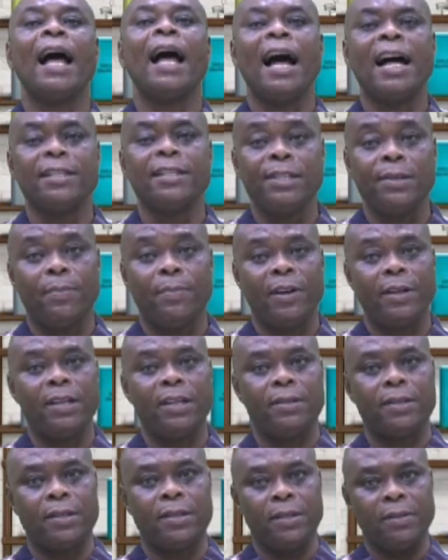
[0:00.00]

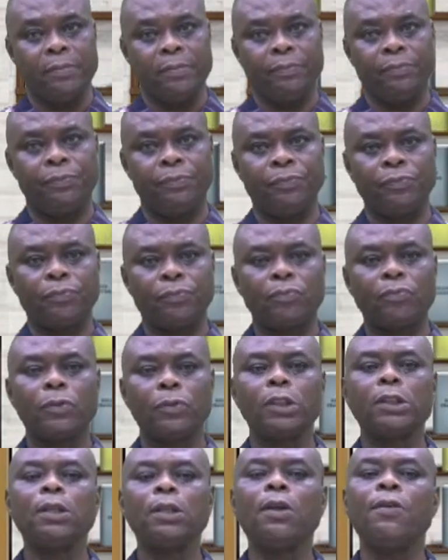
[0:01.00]
antibodies.
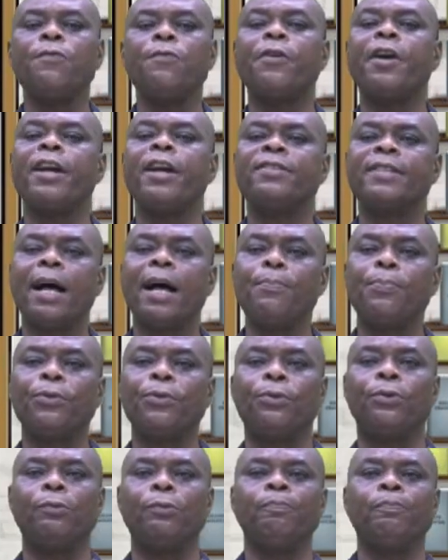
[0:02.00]
For
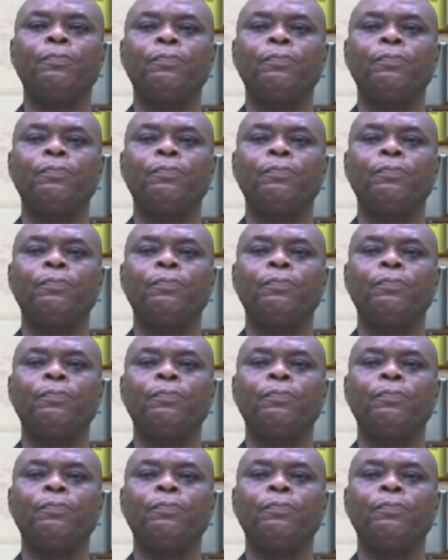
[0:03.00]
example,